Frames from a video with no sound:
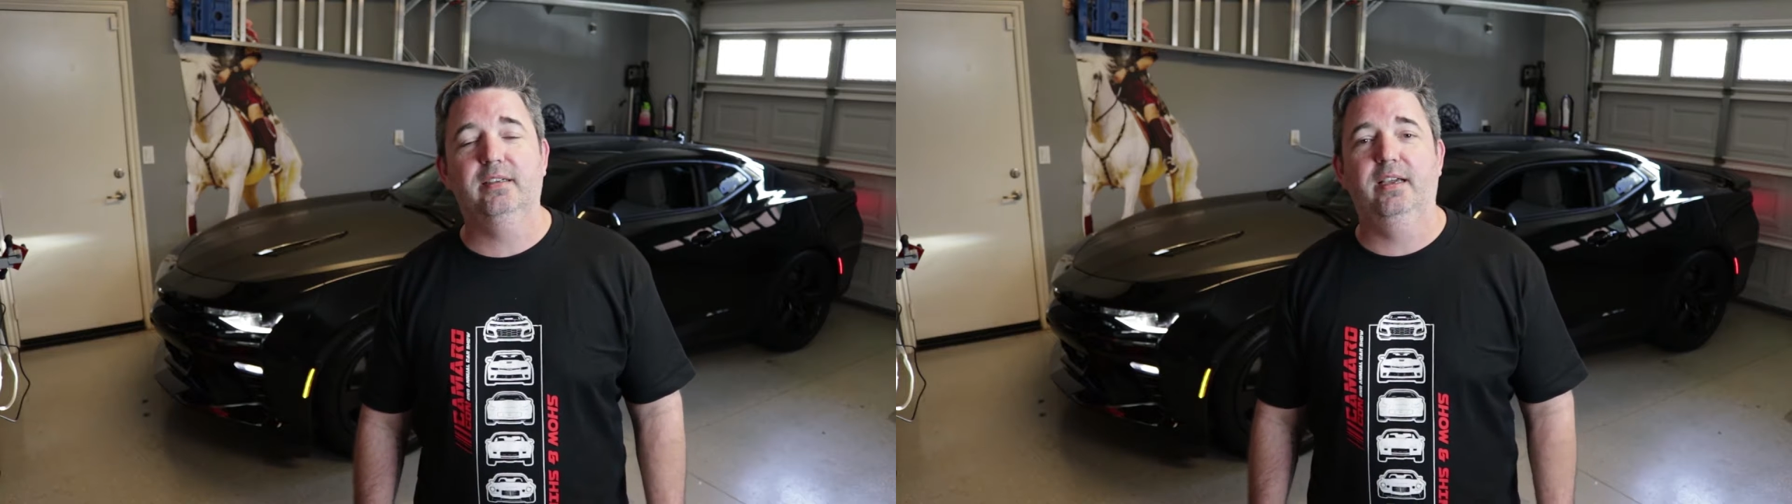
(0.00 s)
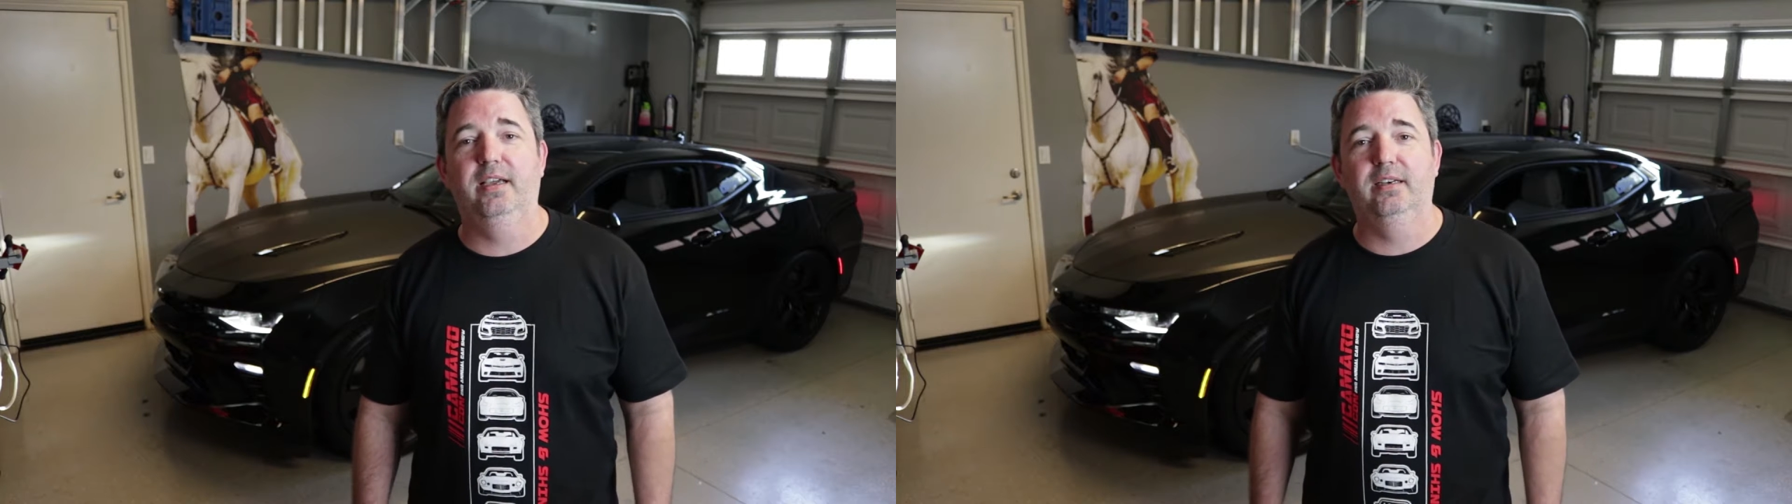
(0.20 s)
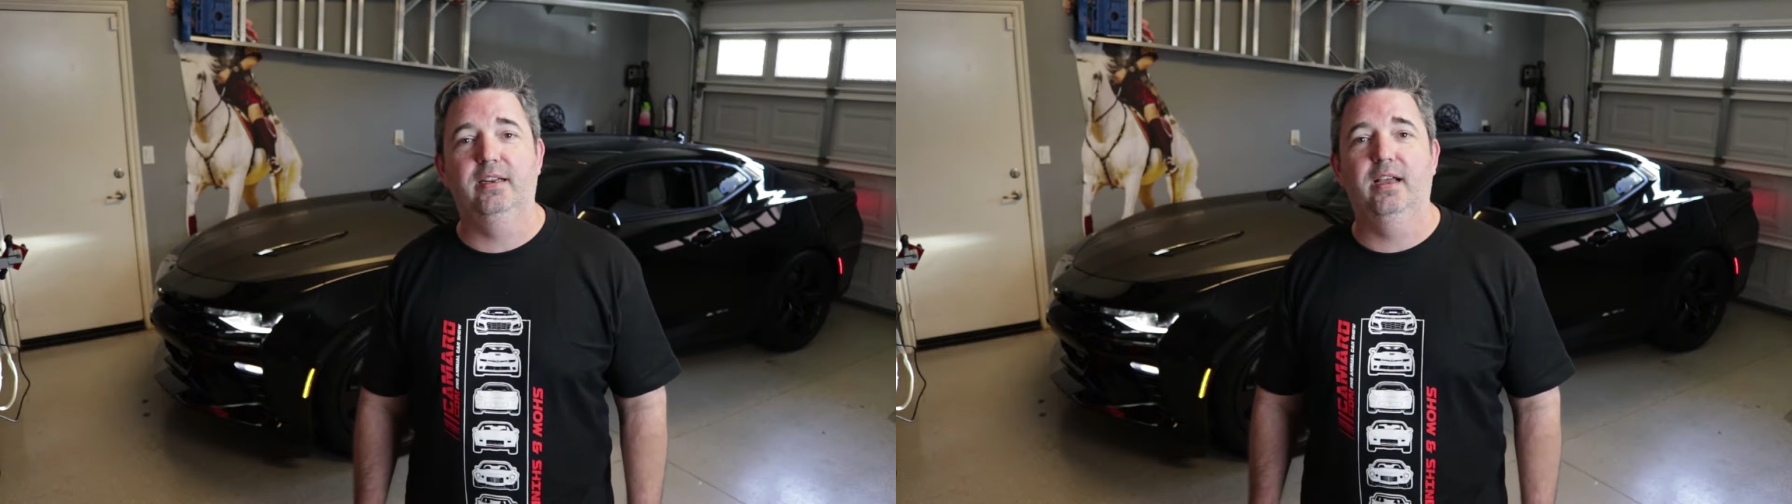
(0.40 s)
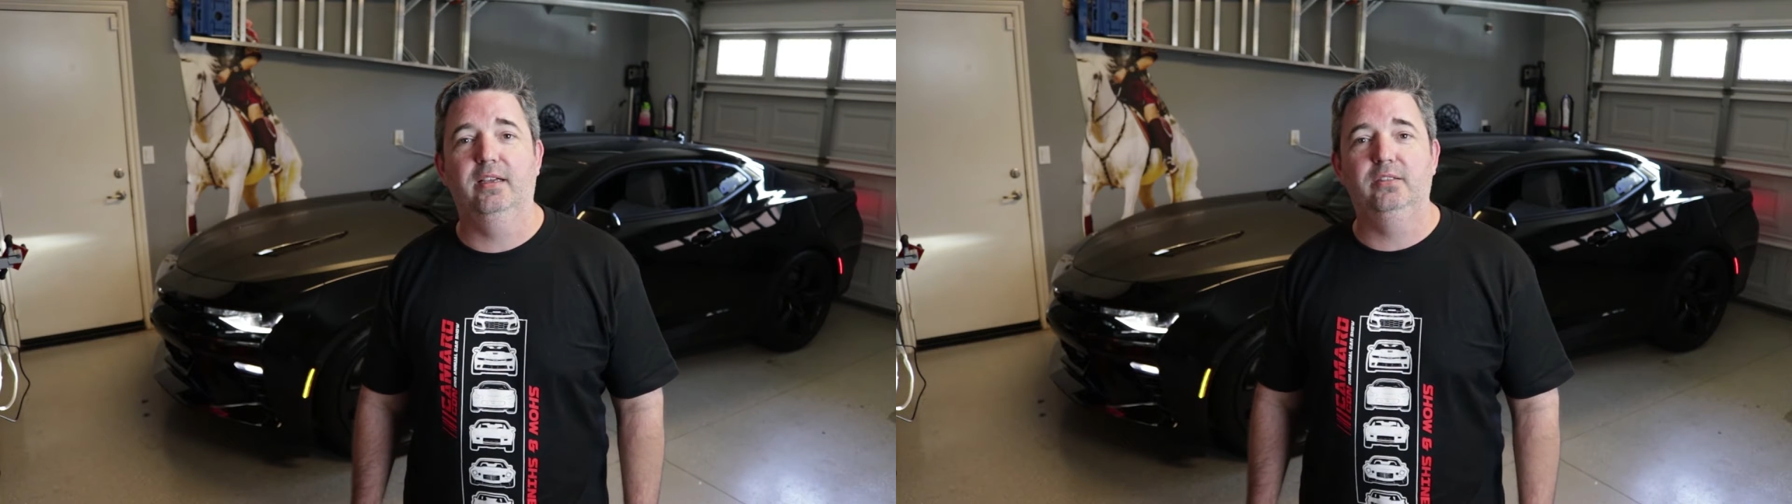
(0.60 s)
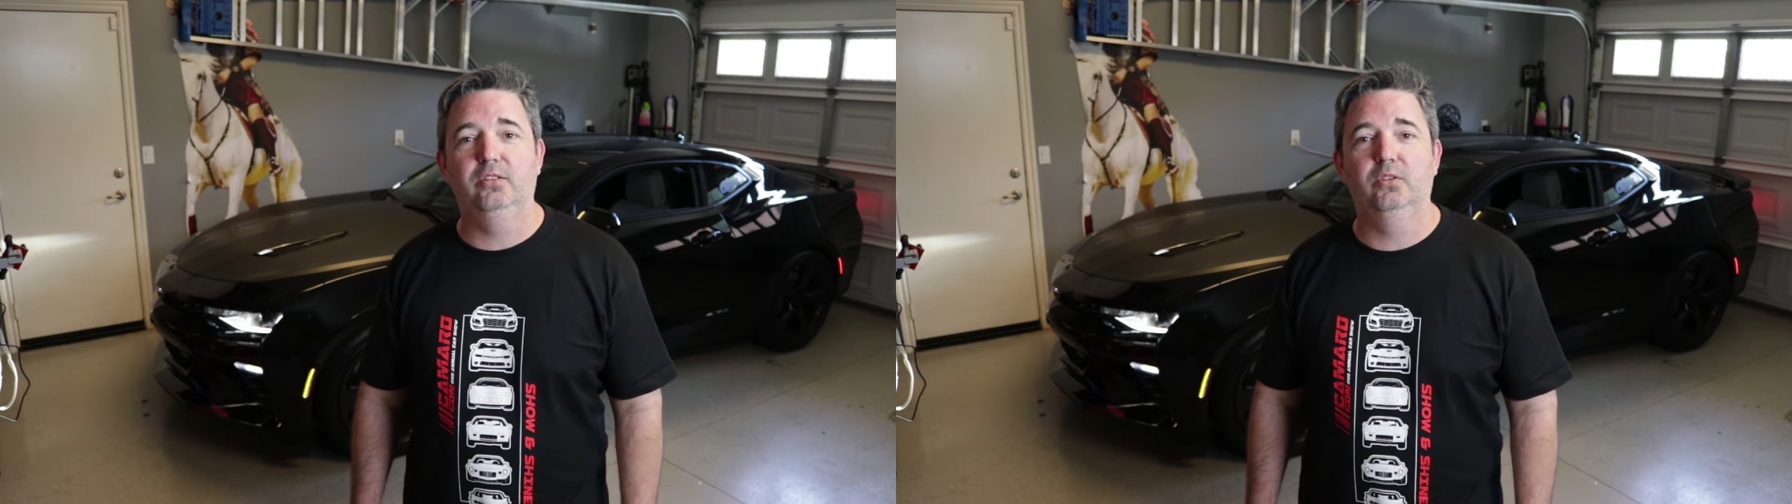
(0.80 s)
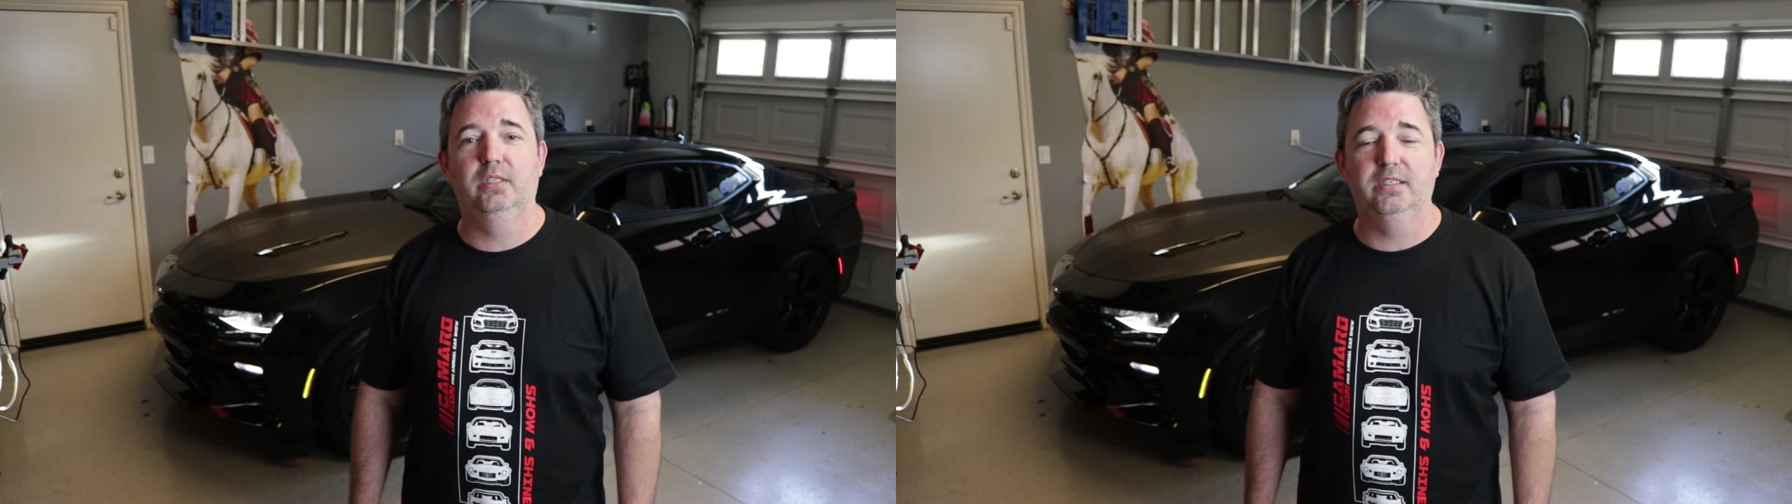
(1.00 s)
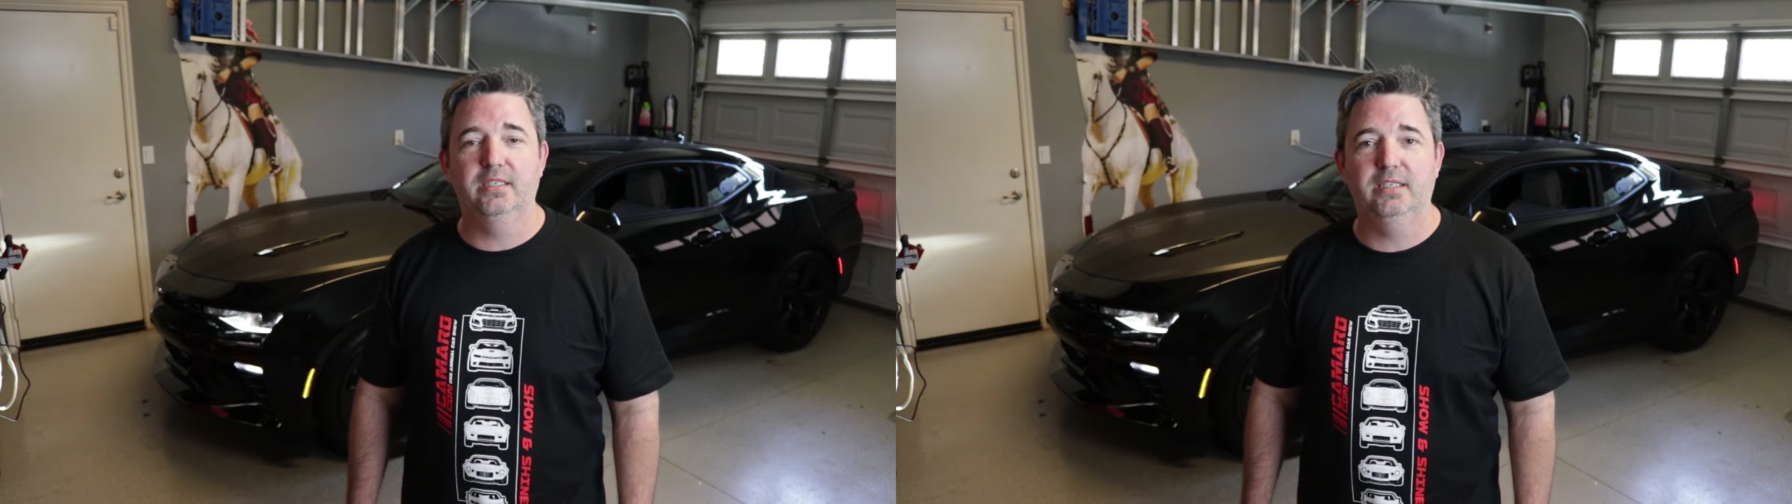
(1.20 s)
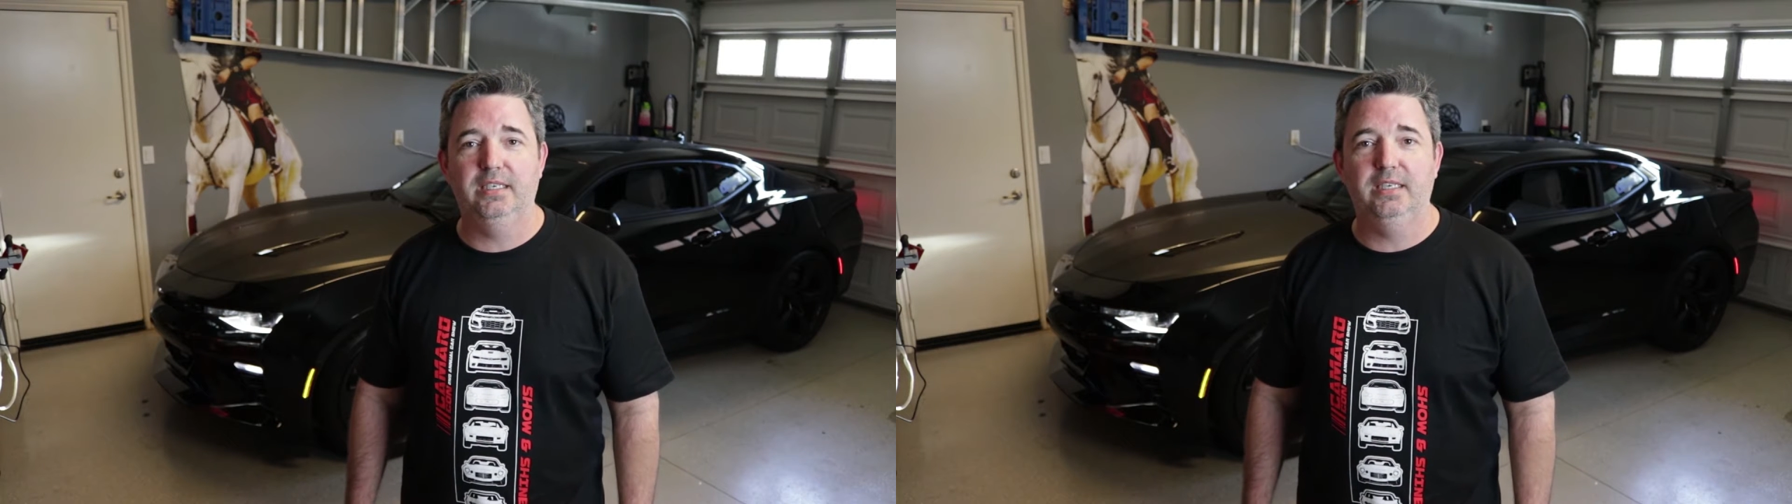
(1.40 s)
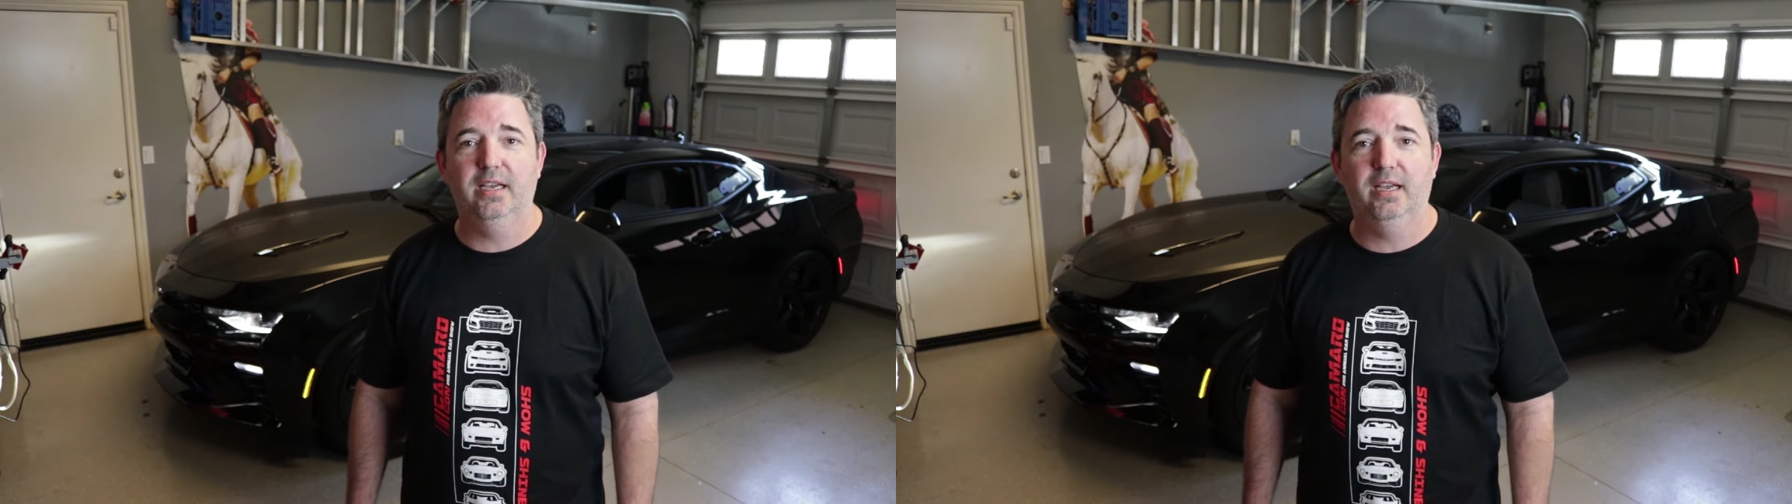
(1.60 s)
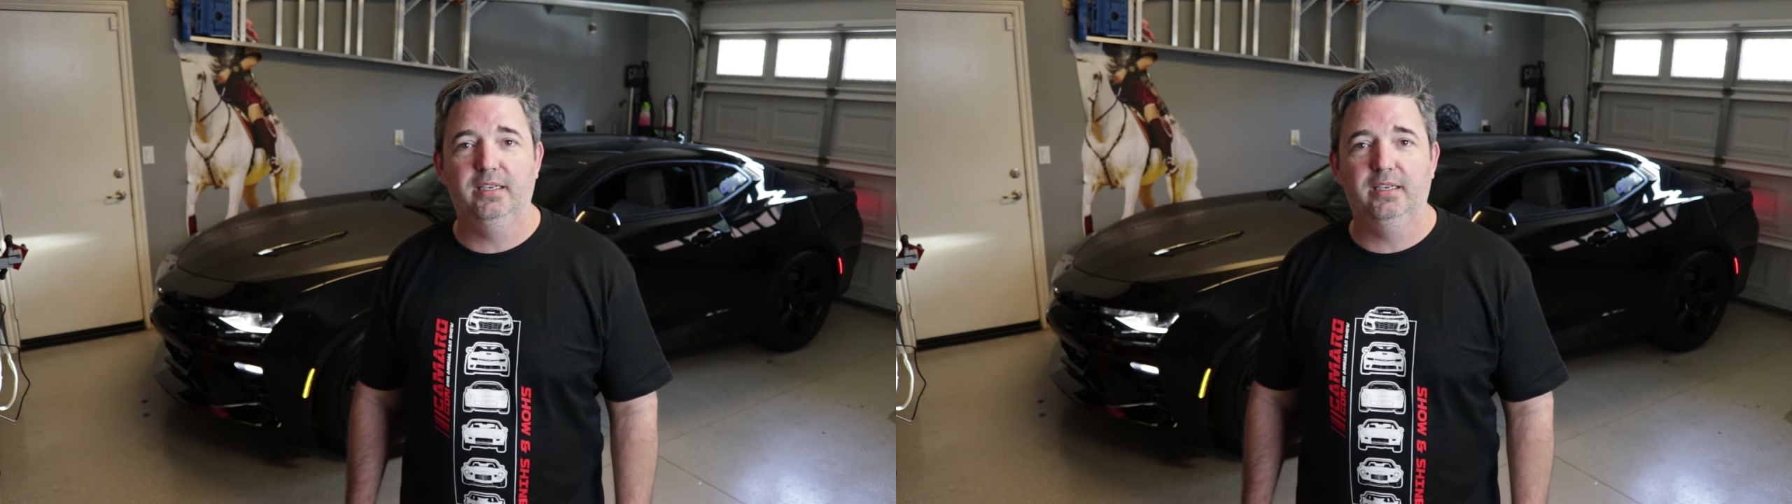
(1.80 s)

and uh, you can see uh,